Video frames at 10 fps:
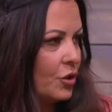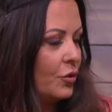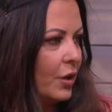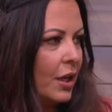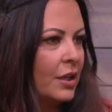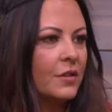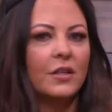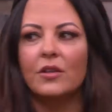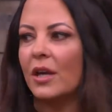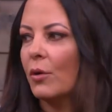children, and
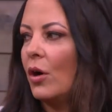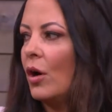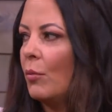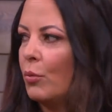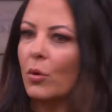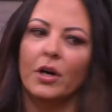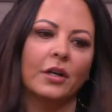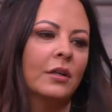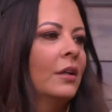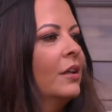so they were all
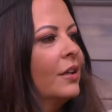born